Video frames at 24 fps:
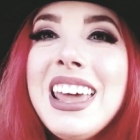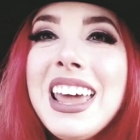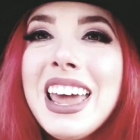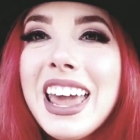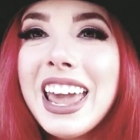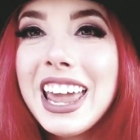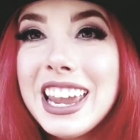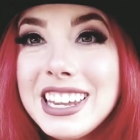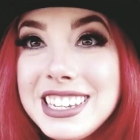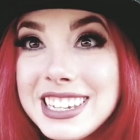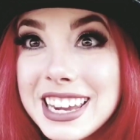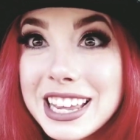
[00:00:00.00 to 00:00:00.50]

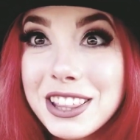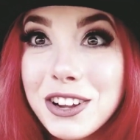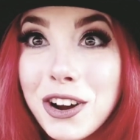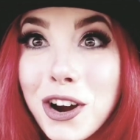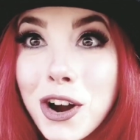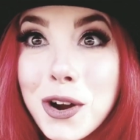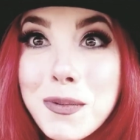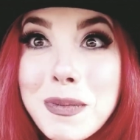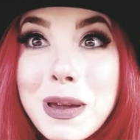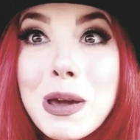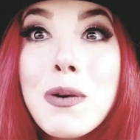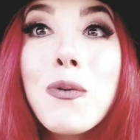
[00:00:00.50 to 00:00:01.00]
Hey Taeler
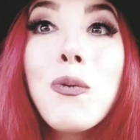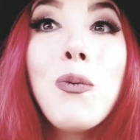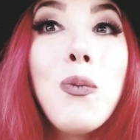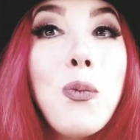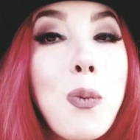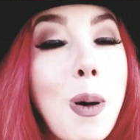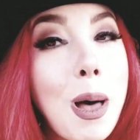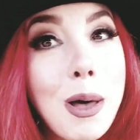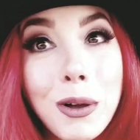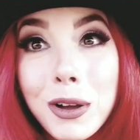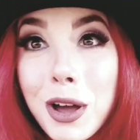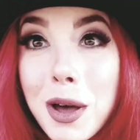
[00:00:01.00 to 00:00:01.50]
Army,
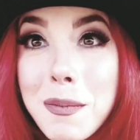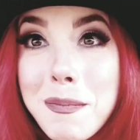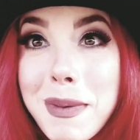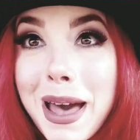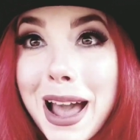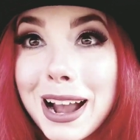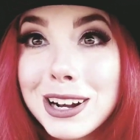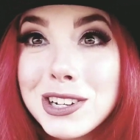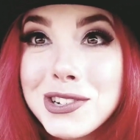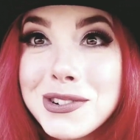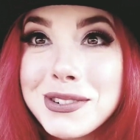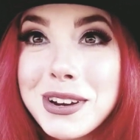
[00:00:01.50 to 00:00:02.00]
welcome
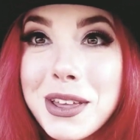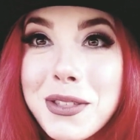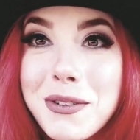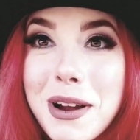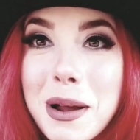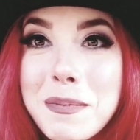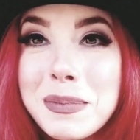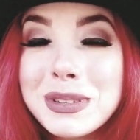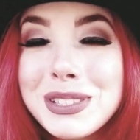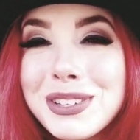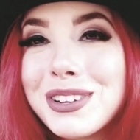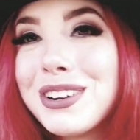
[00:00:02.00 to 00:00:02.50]
back to another
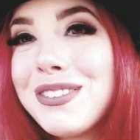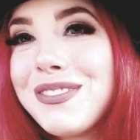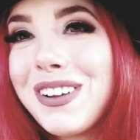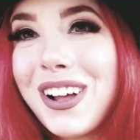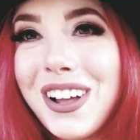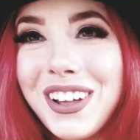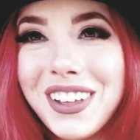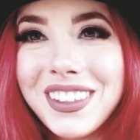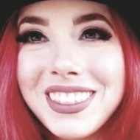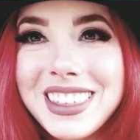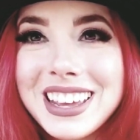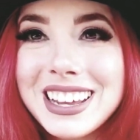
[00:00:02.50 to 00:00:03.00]
episode of
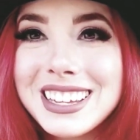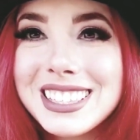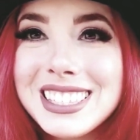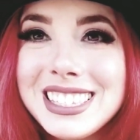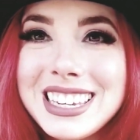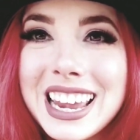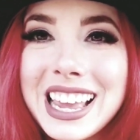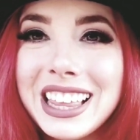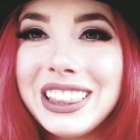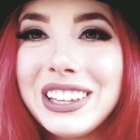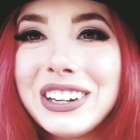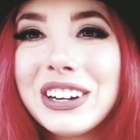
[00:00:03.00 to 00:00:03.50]
All Things
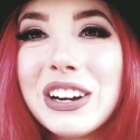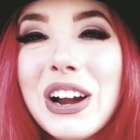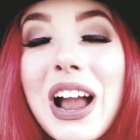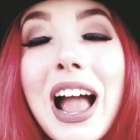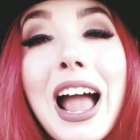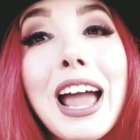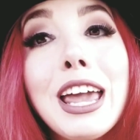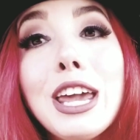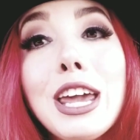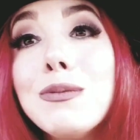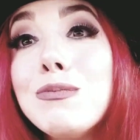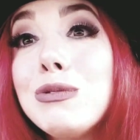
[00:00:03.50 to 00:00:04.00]
Taeler.
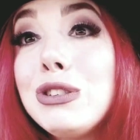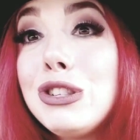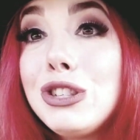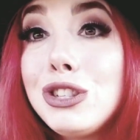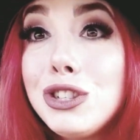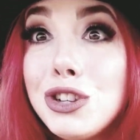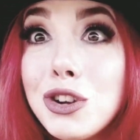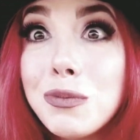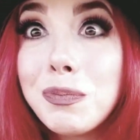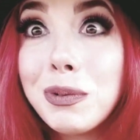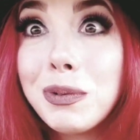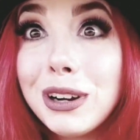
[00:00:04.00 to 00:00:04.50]
I am
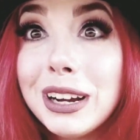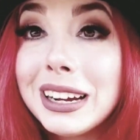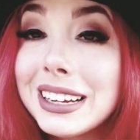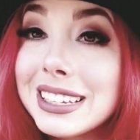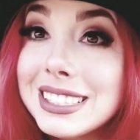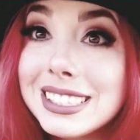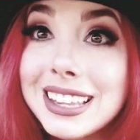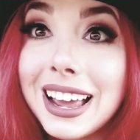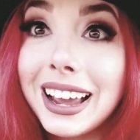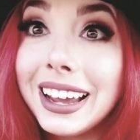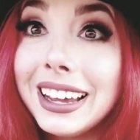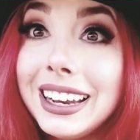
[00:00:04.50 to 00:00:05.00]
super
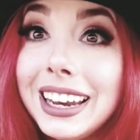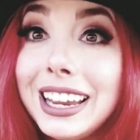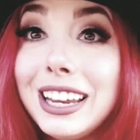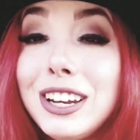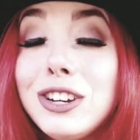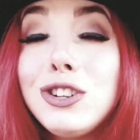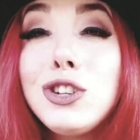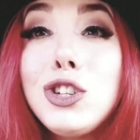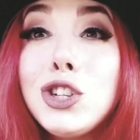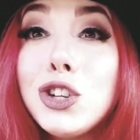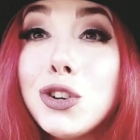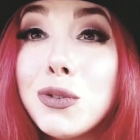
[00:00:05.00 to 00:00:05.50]

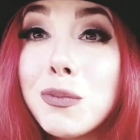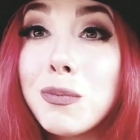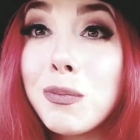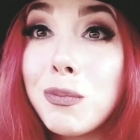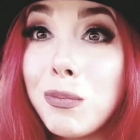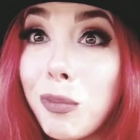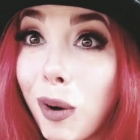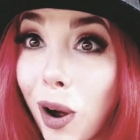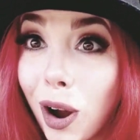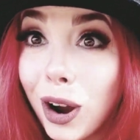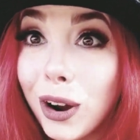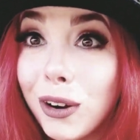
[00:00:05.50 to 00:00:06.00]
excited.
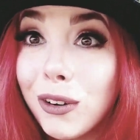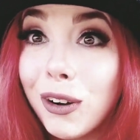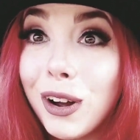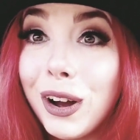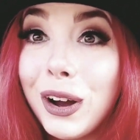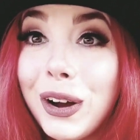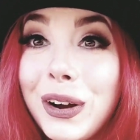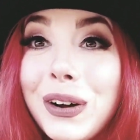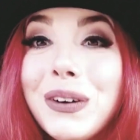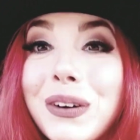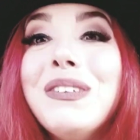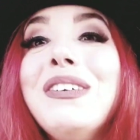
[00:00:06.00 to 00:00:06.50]

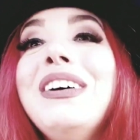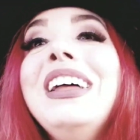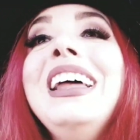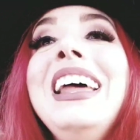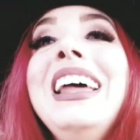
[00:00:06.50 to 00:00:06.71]
Tomorrow